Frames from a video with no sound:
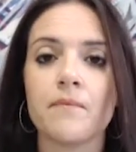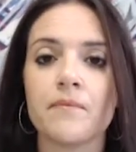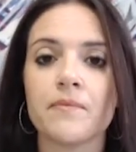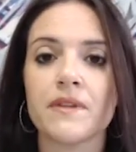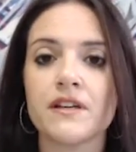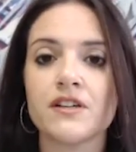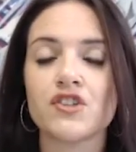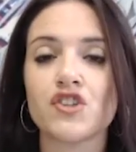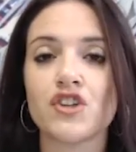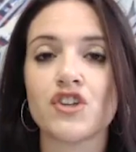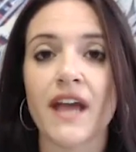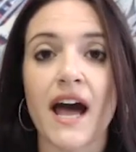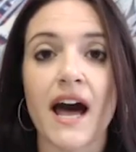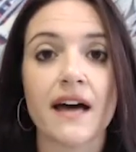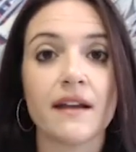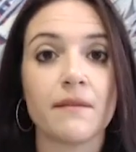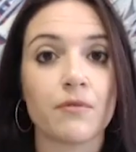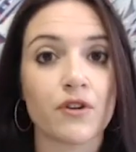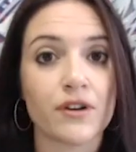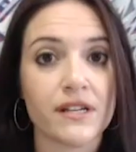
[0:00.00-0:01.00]
She
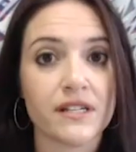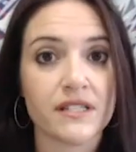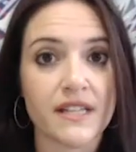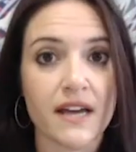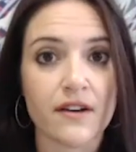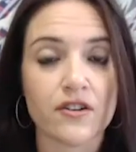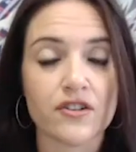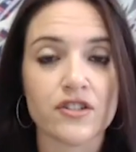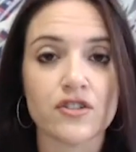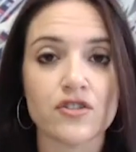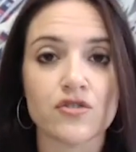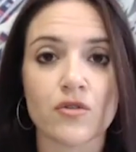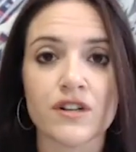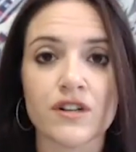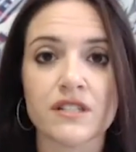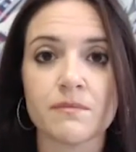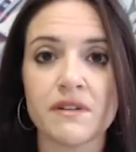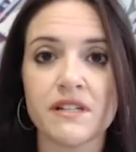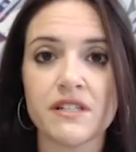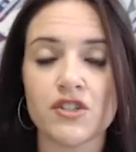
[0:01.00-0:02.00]
had Bernie Sanders'
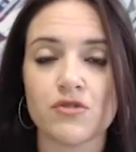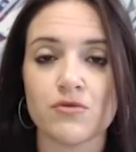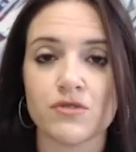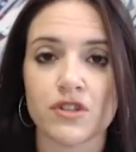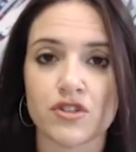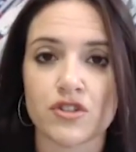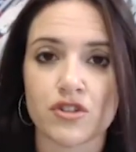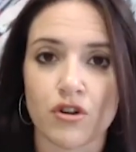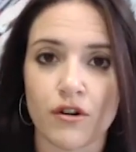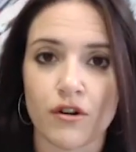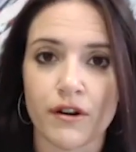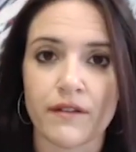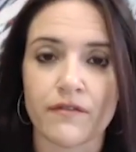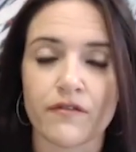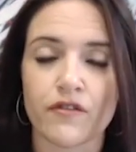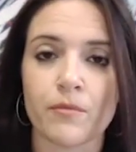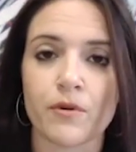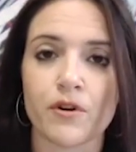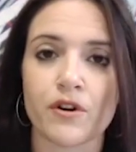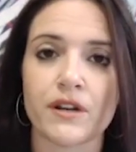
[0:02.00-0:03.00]
endorsement. She was a surrogate
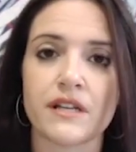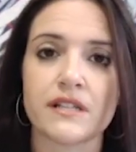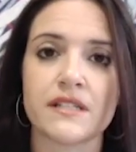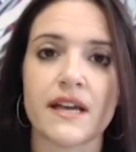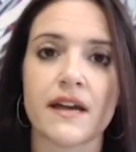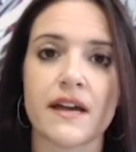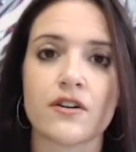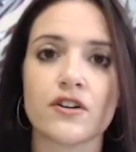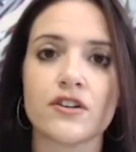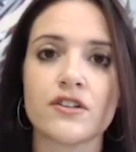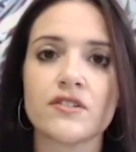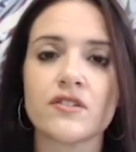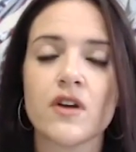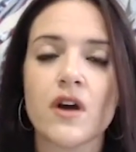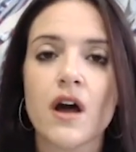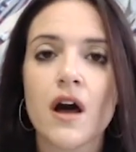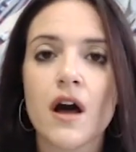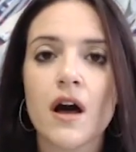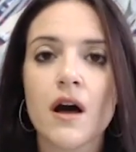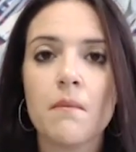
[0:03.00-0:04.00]
for Bernie Sanders.
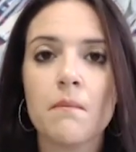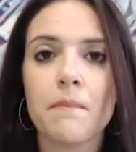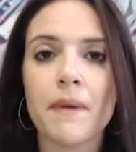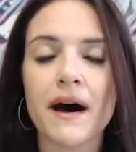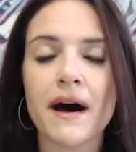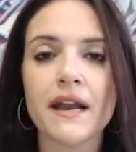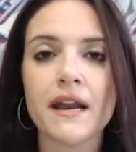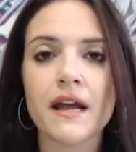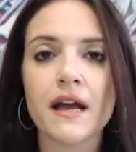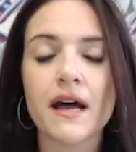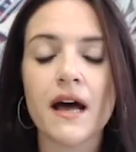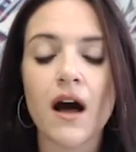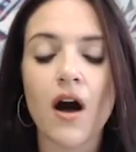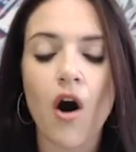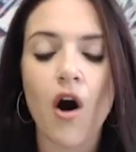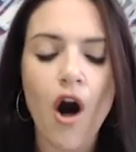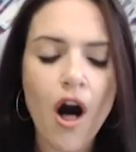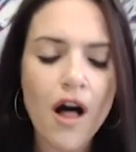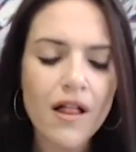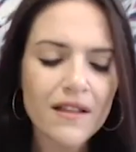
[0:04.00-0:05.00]
But
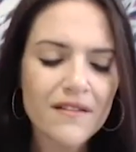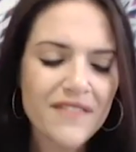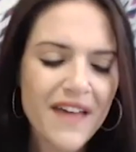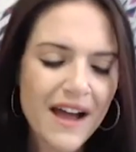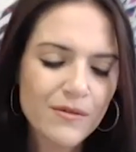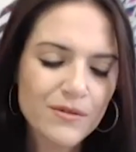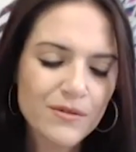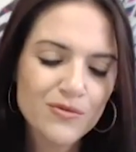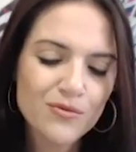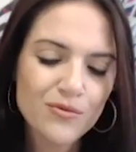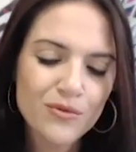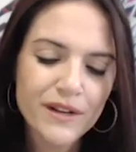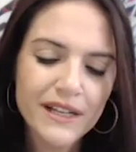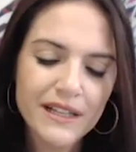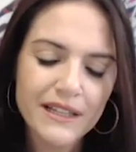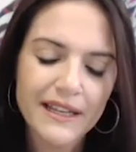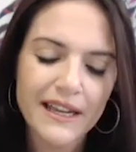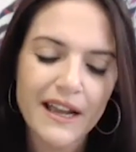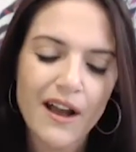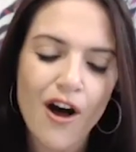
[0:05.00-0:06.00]
all of that was
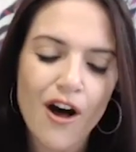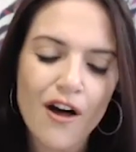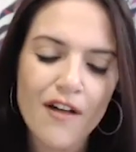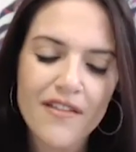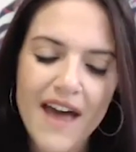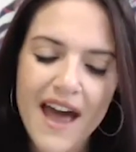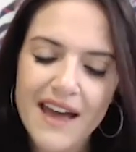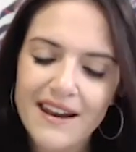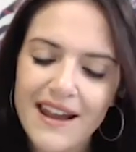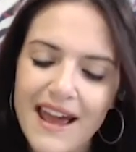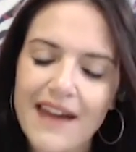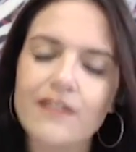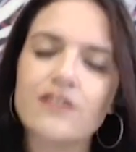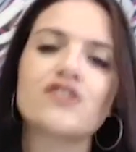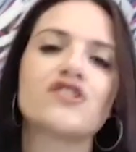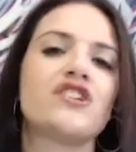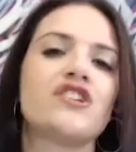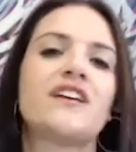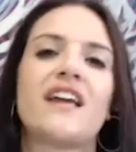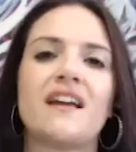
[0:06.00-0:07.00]
really, all that
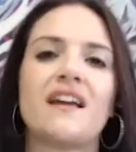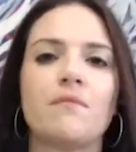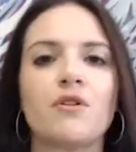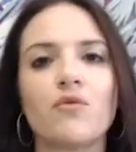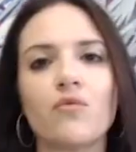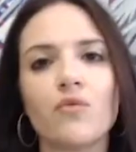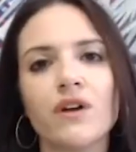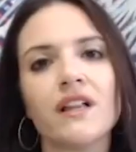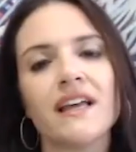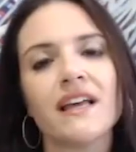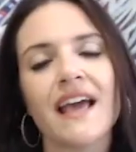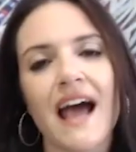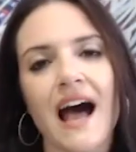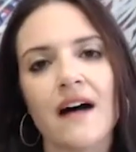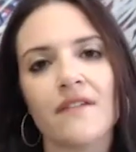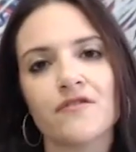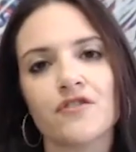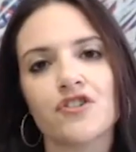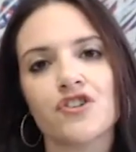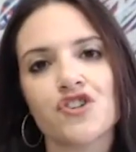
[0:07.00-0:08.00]
energy came in really
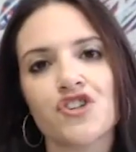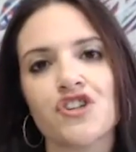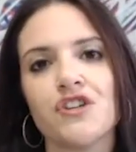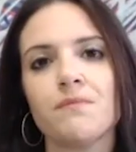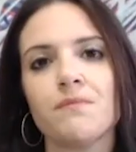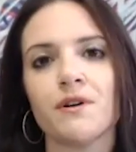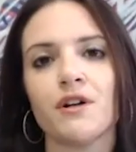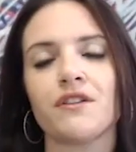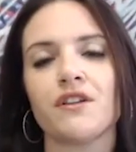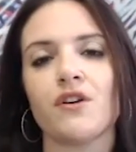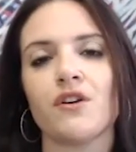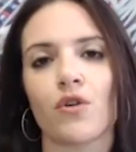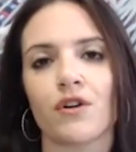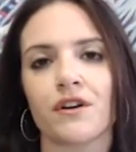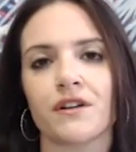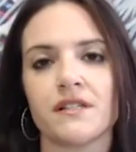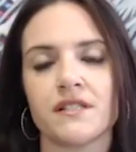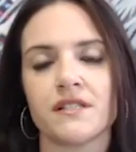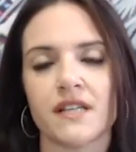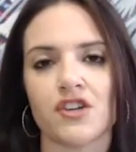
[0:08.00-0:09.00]
after she built the
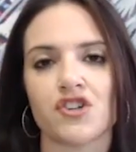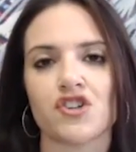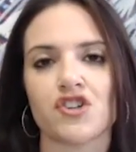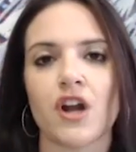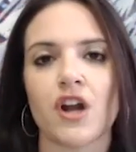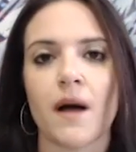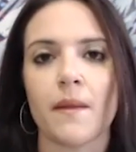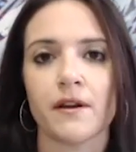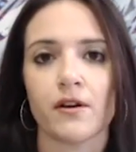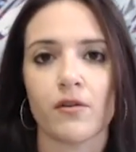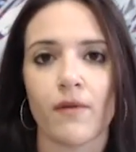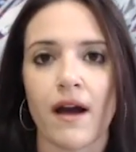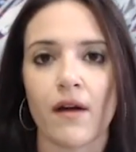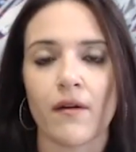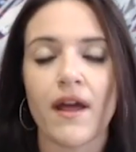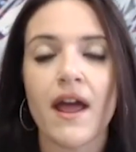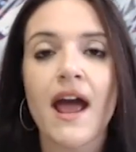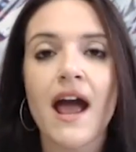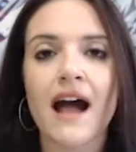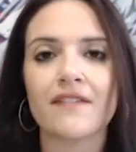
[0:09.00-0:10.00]
organization on the
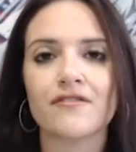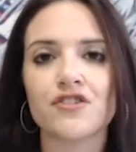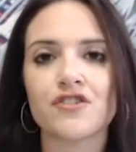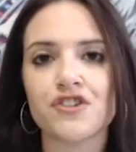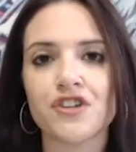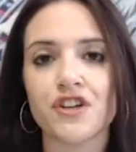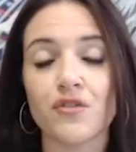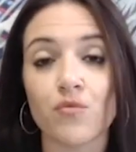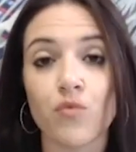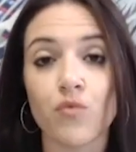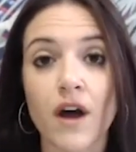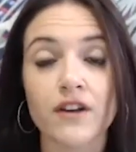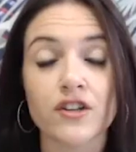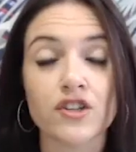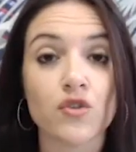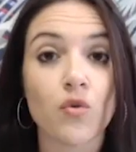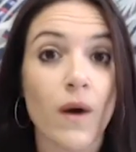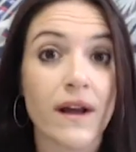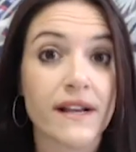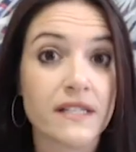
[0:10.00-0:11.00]
ground, after she had run
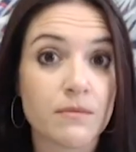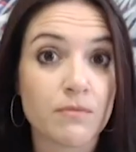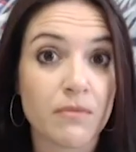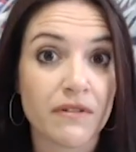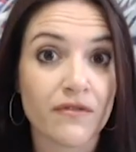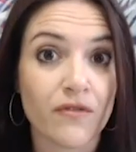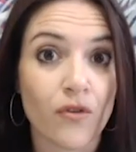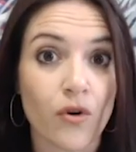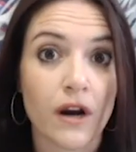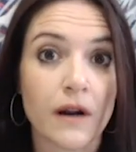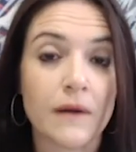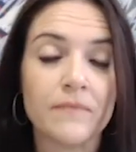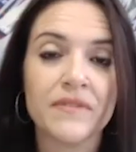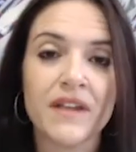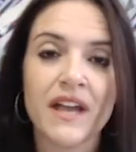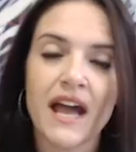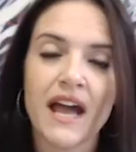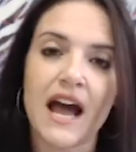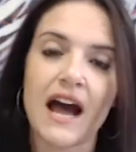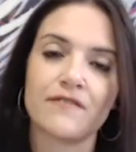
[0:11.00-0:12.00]
twice before,
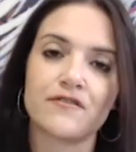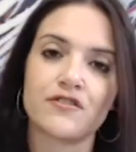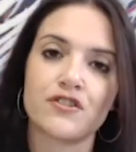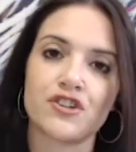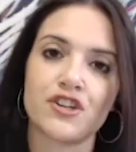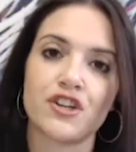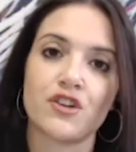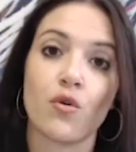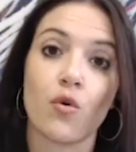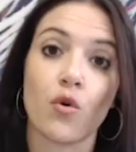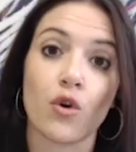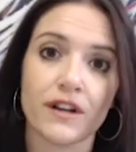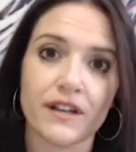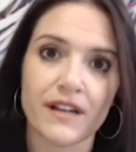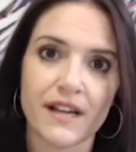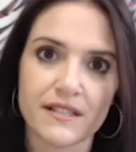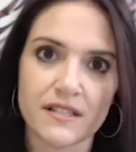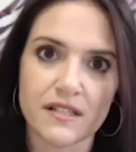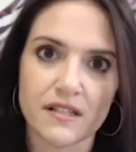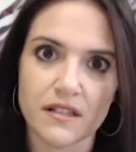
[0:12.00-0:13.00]
after she had
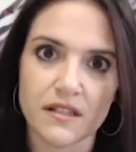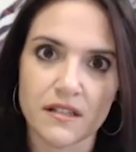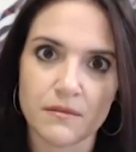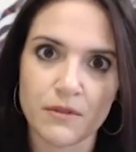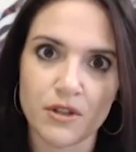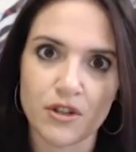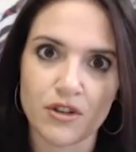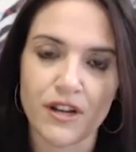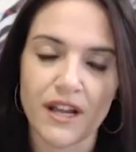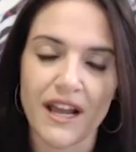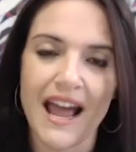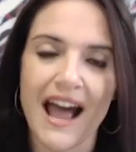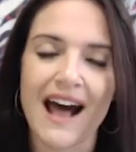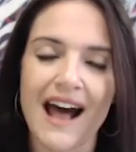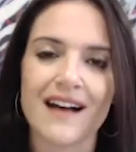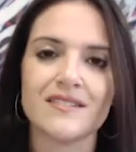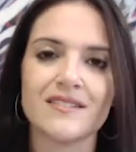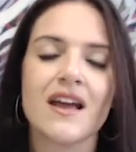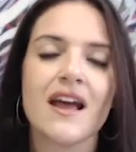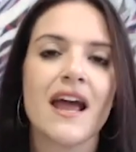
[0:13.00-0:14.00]
organized in the community
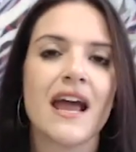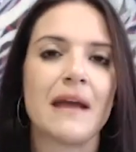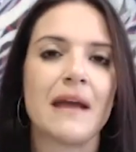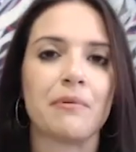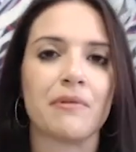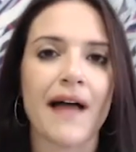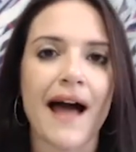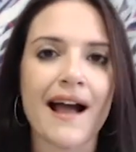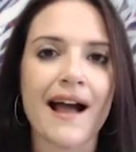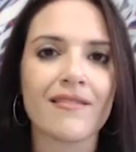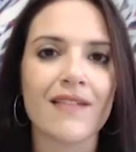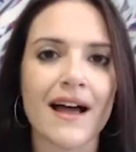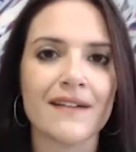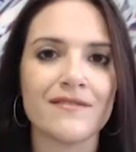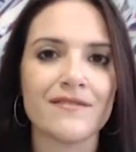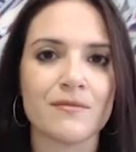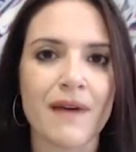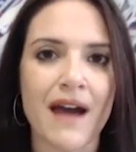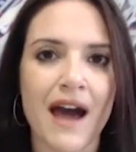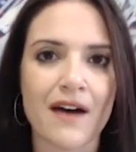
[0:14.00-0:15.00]
as a Black
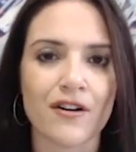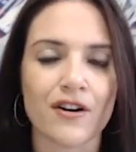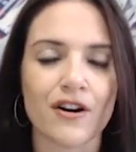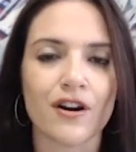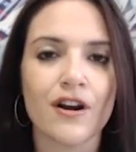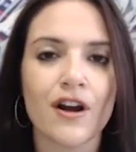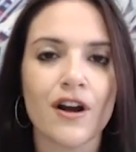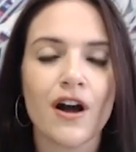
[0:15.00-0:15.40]
Lives Matter